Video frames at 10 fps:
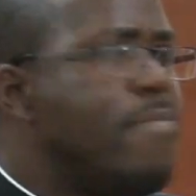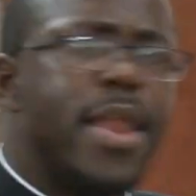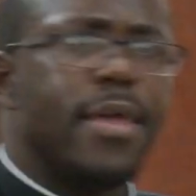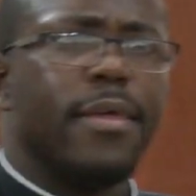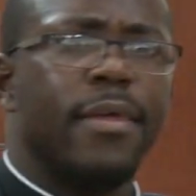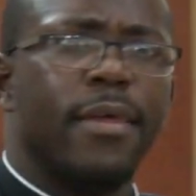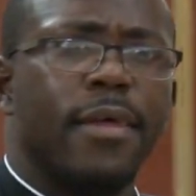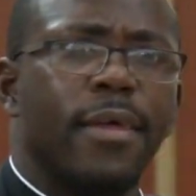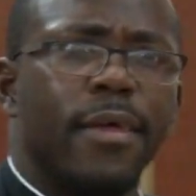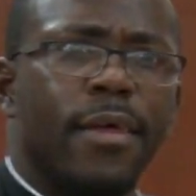Many.
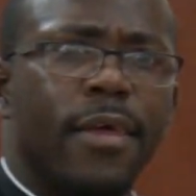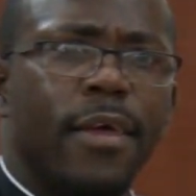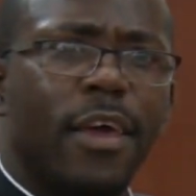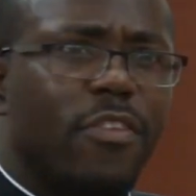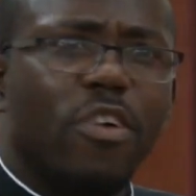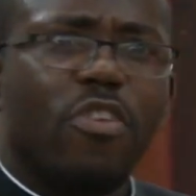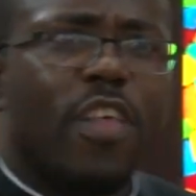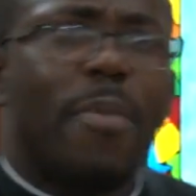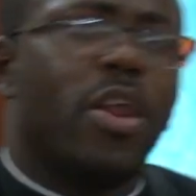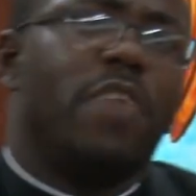It's not just
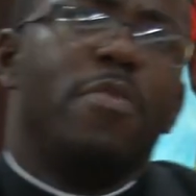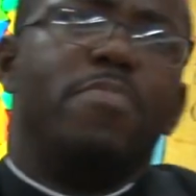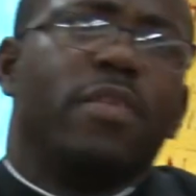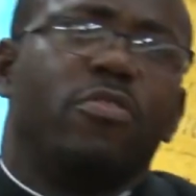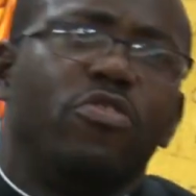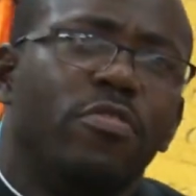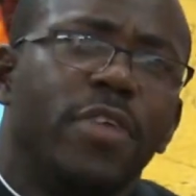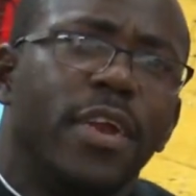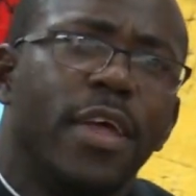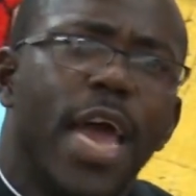about giving birth to
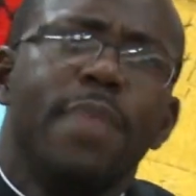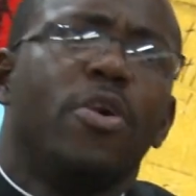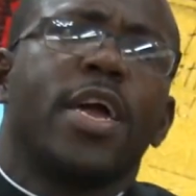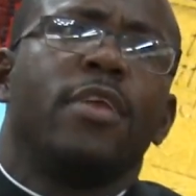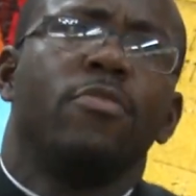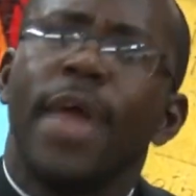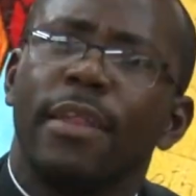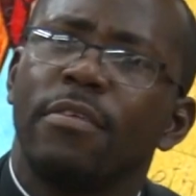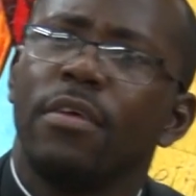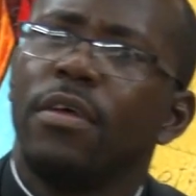children. Anybody can do that.